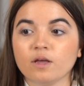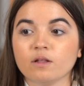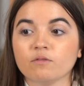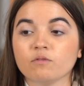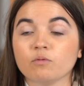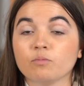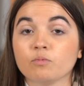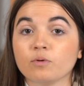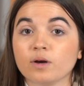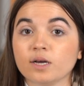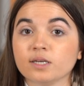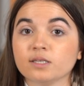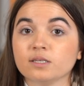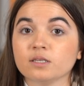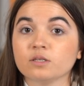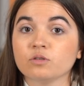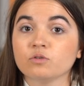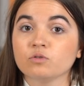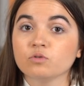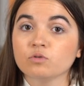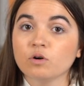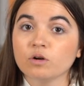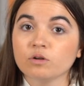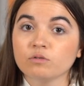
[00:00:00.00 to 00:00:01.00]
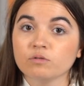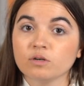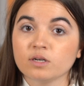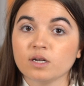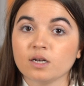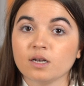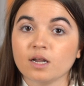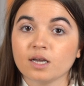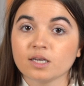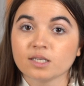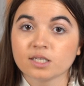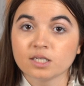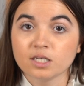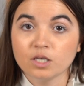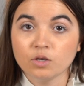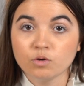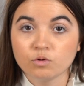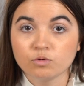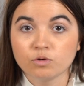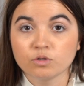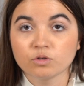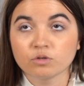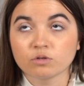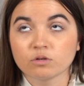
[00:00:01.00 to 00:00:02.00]
and the price is 290
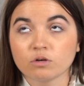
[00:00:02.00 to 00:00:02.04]
euros,